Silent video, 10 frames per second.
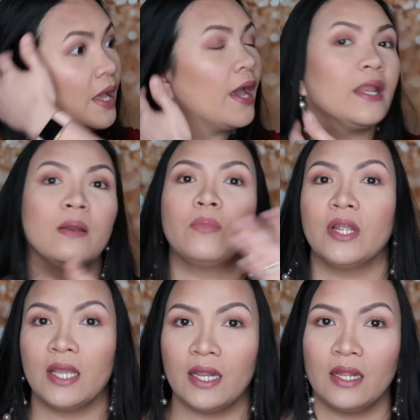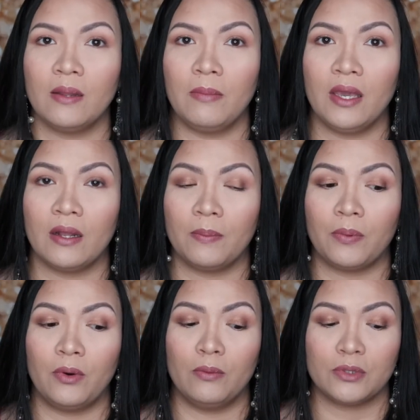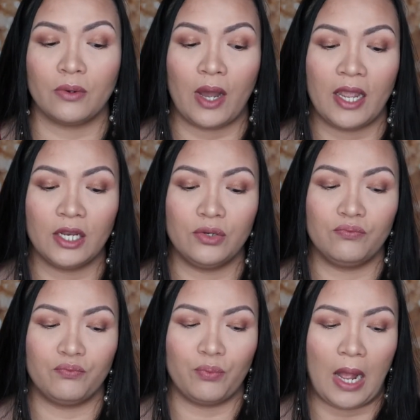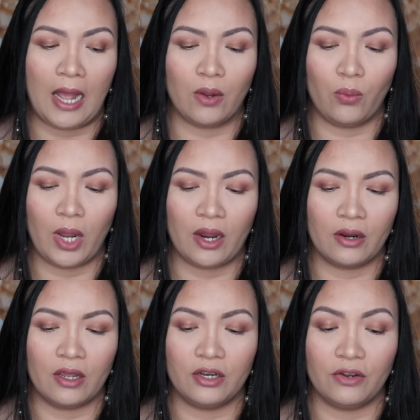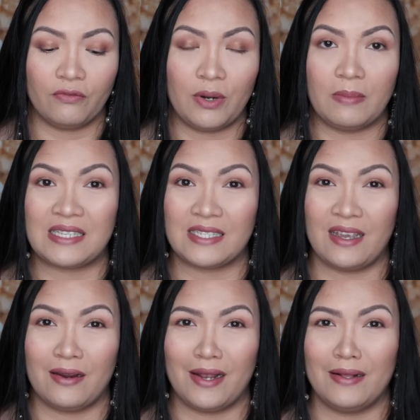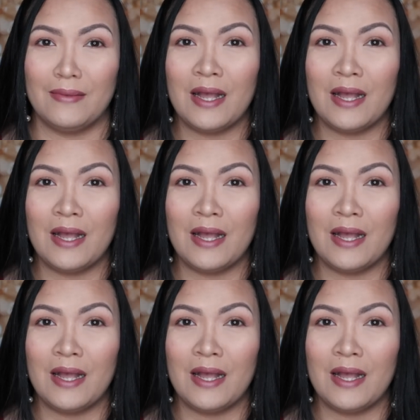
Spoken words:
I didn't bring it in the makeup room, so I wear a different mascara.